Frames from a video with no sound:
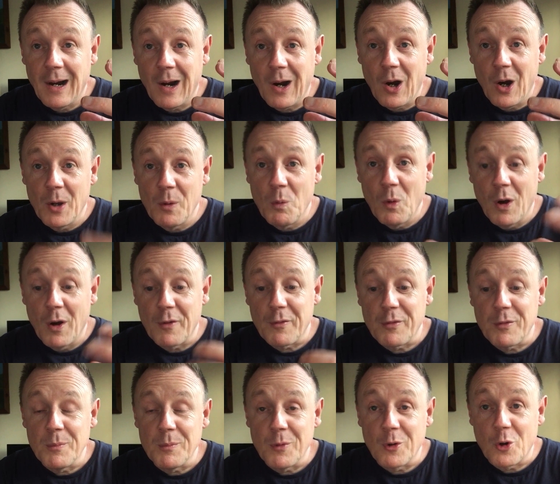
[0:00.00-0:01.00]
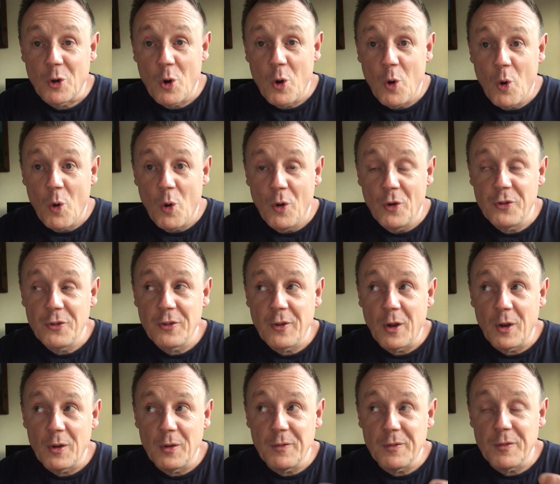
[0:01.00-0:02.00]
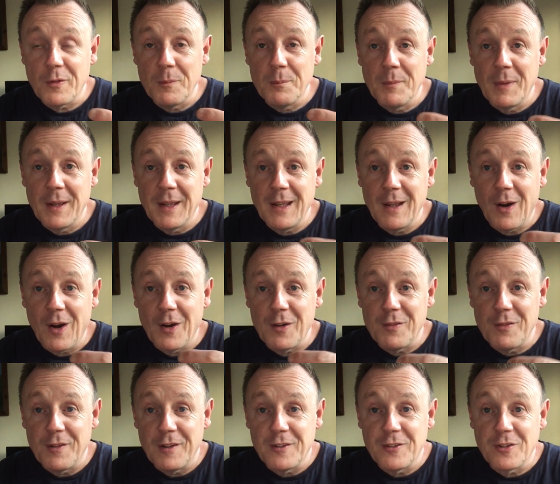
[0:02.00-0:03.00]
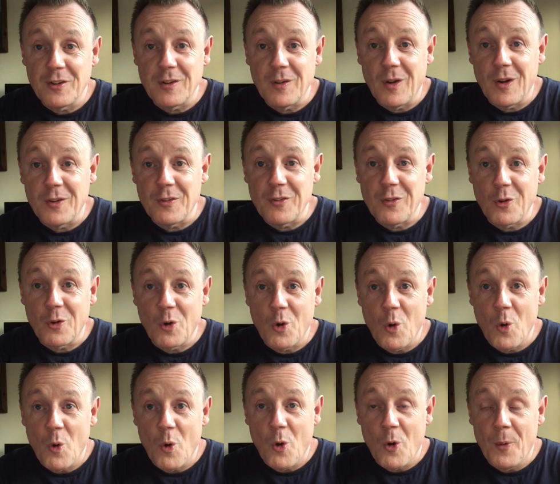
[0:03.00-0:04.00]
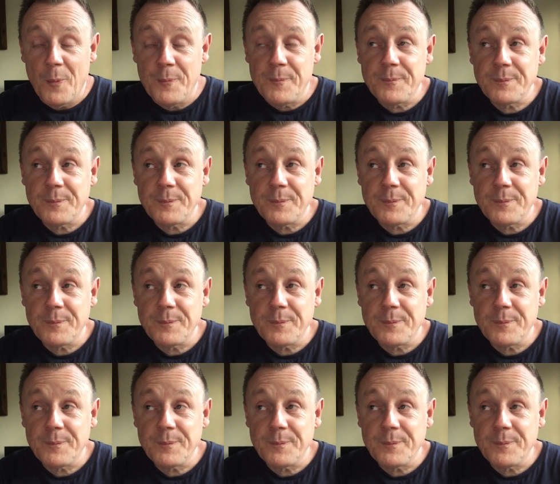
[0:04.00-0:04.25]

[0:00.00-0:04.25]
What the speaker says: I work from the core. So for me, I visualize the core